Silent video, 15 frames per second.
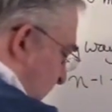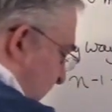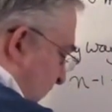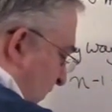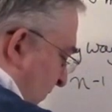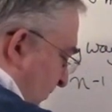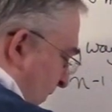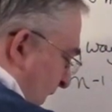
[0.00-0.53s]
to
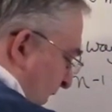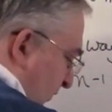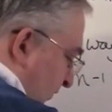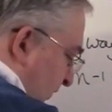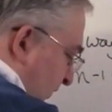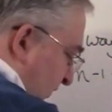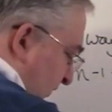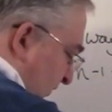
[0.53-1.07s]
compare
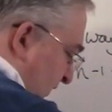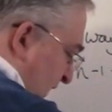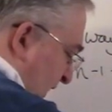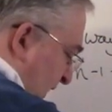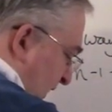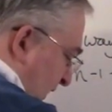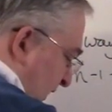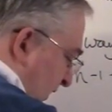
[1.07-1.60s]
this
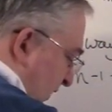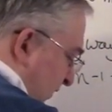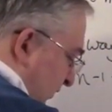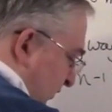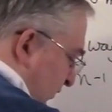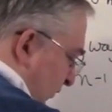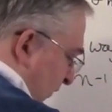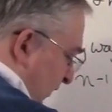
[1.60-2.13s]
guy
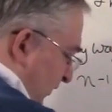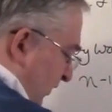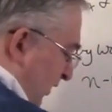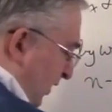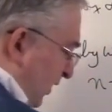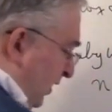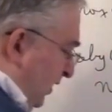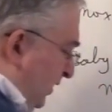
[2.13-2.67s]
to it.
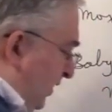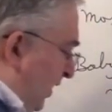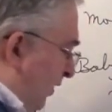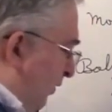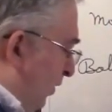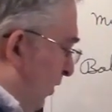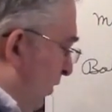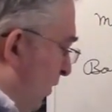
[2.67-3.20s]
Now,
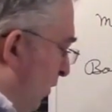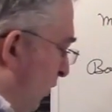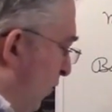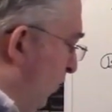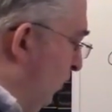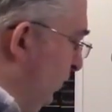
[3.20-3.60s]
all